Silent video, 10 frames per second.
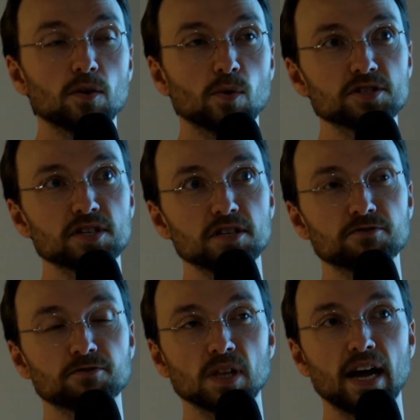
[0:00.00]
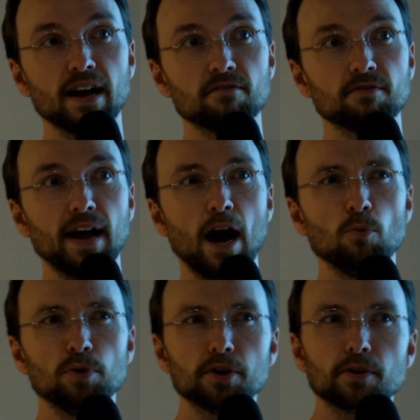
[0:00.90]
Question is for live
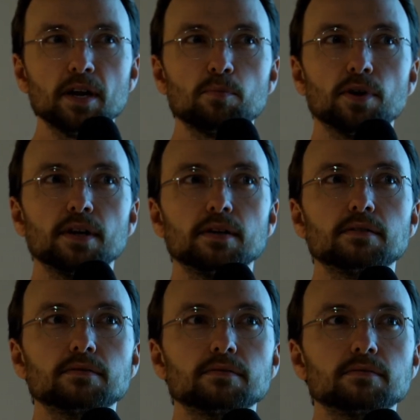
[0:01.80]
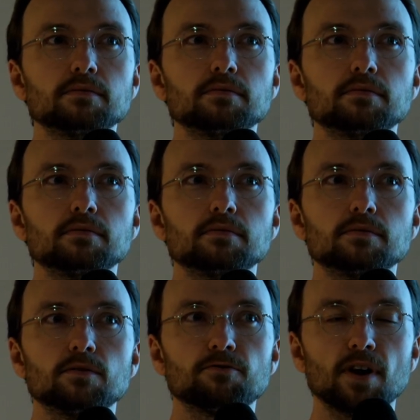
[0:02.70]
output or input?
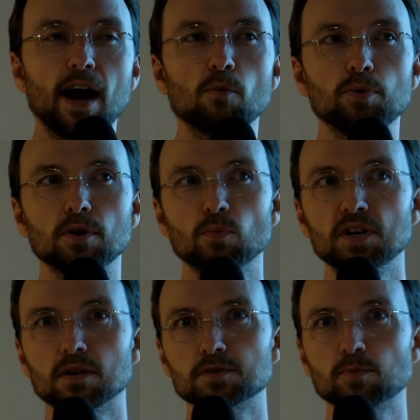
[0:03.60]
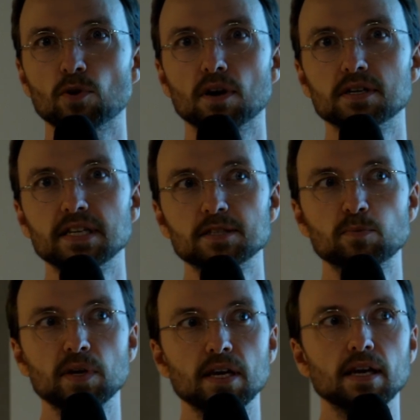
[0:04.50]
For output, we don't support
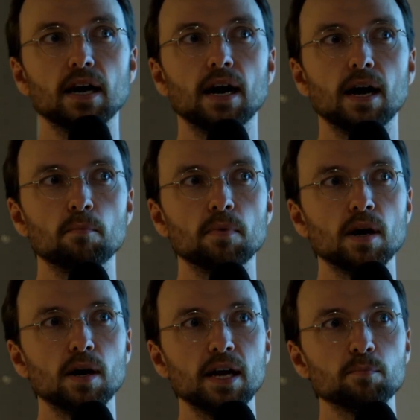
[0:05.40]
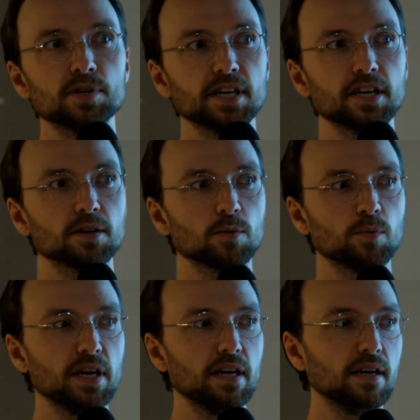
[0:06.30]
RTSP. In particular,
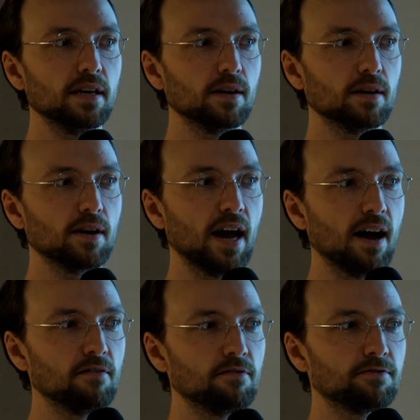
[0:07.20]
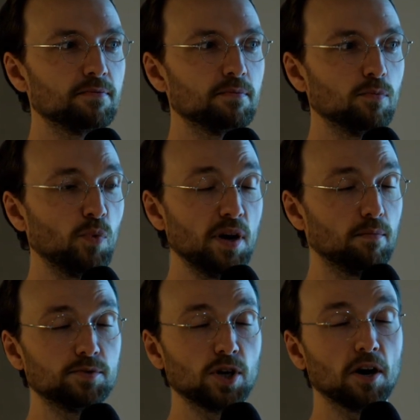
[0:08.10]
we
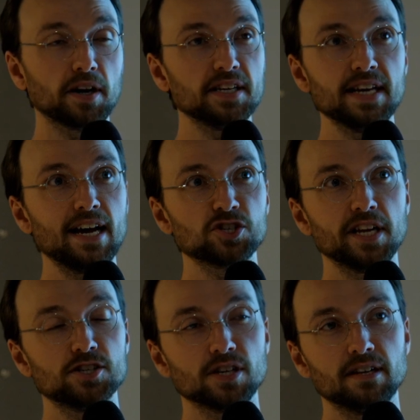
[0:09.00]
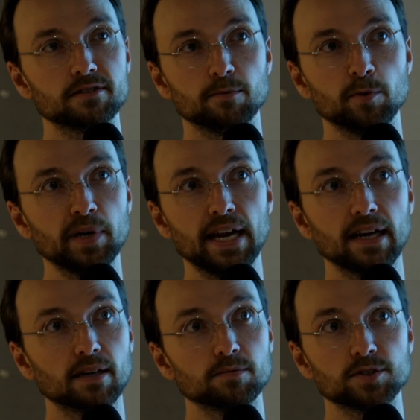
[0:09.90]
targeted Dash and HLS from the
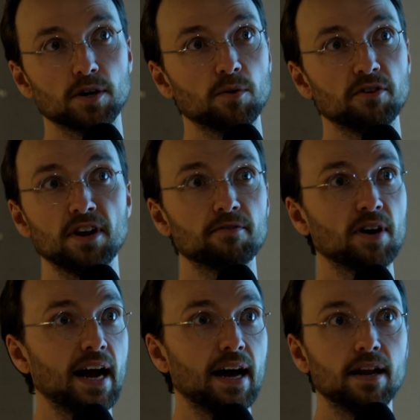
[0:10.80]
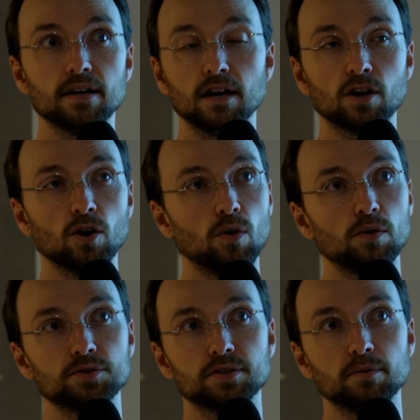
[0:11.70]
beginning. So we've never had a
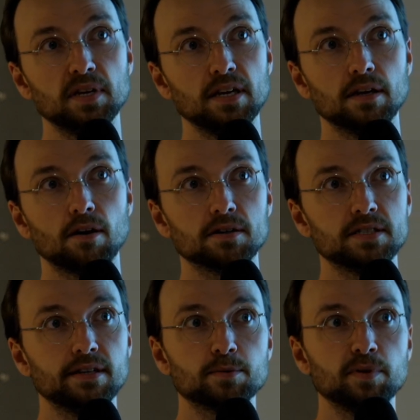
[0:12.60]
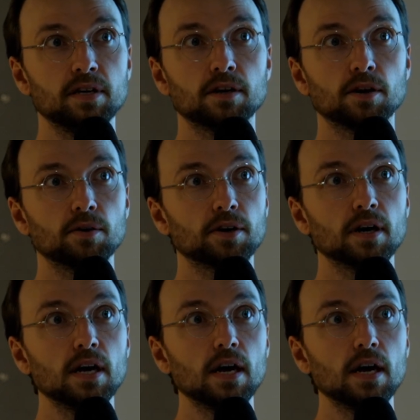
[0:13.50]
goal to be an RTSP encoder.